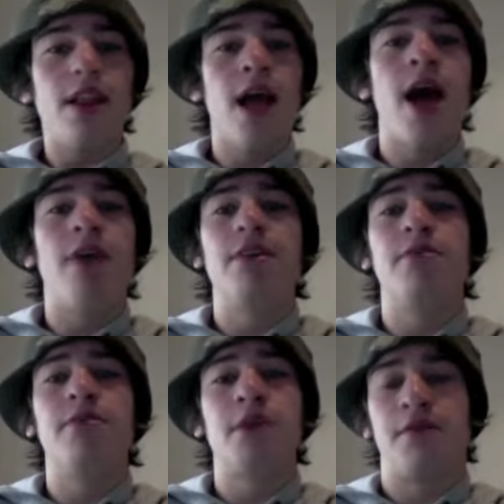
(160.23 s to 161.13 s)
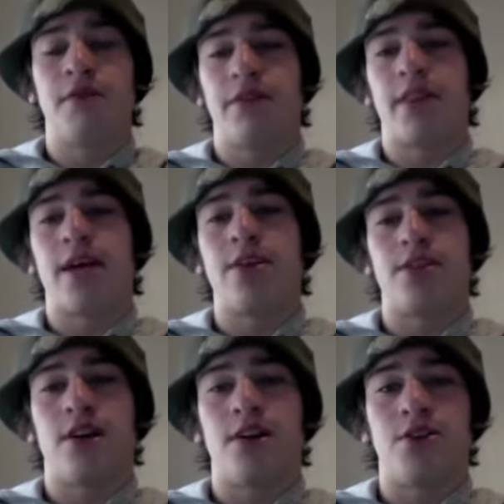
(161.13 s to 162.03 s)
I haven't even made
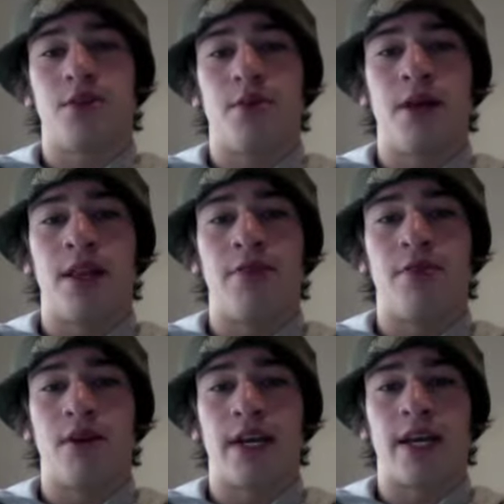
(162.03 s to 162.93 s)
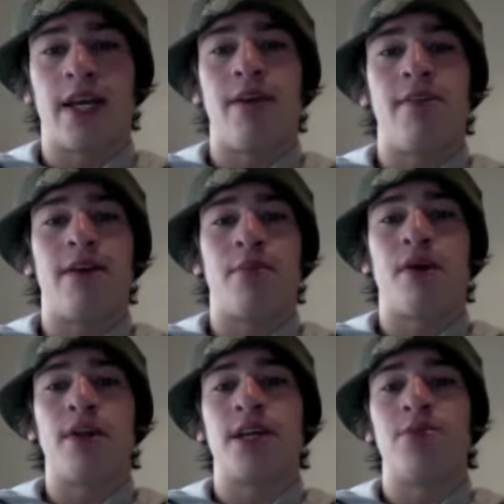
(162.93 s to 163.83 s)
$50,000 throughout my life working, and I've had a
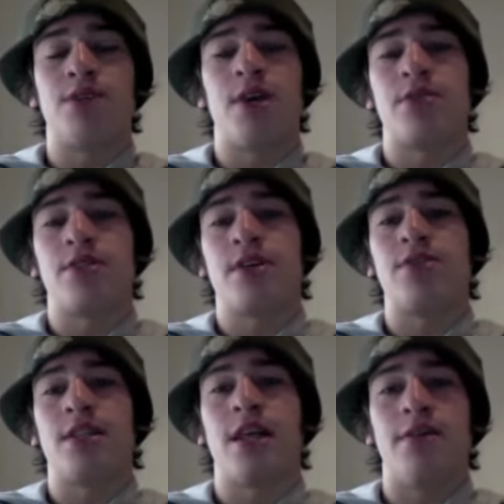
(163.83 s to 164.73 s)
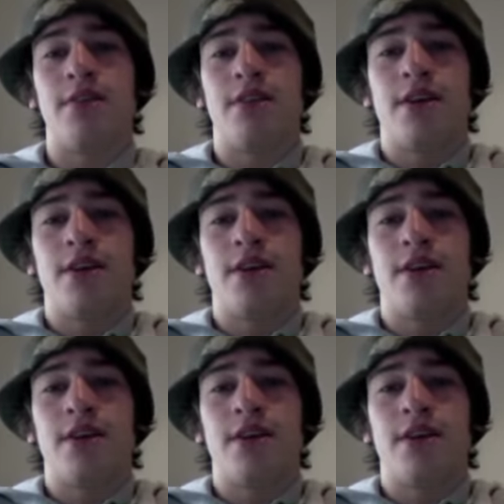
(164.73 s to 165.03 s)
part-time job since I was 11.